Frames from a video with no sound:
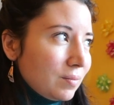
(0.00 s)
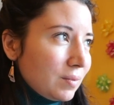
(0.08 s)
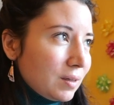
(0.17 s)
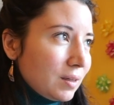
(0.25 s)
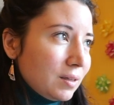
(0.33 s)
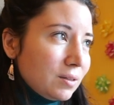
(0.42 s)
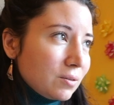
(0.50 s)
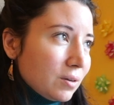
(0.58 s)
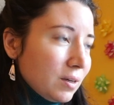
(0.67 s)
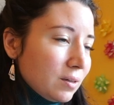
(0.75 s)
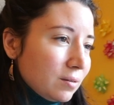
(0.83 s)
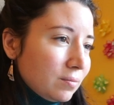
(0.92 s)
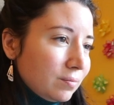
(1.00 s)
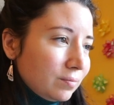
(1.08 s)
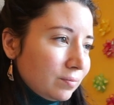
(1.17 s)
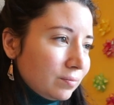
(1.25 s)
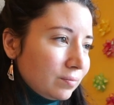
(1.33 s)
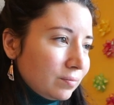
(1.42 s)
and that's great
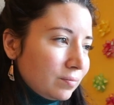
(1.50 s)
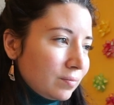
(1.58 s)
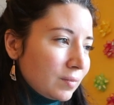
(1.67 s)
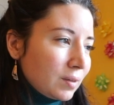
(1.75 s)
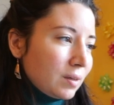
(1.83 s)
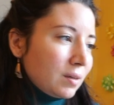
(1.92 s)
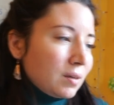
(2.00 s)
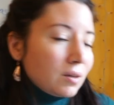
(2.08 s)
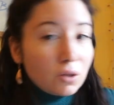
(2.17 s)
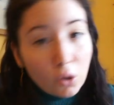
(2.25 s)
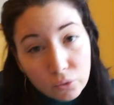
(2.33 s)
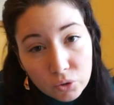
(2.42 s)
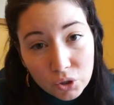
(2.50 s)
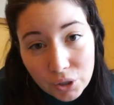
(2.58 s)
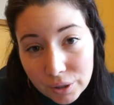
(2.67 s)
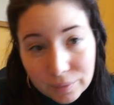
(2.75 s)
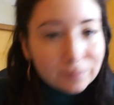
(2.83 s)
closure.